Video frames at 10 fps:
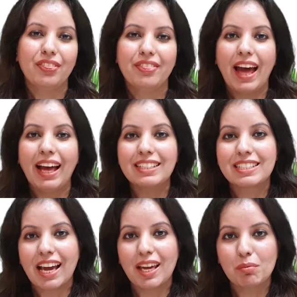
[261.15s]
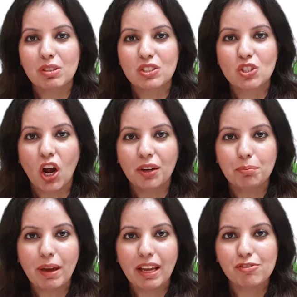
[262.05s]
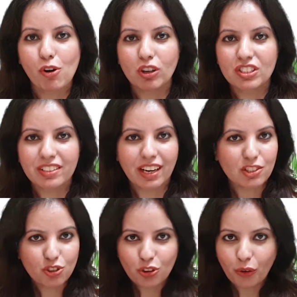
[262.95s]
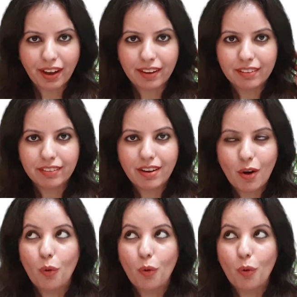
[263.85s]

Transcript: That time is not meant for scratching your head,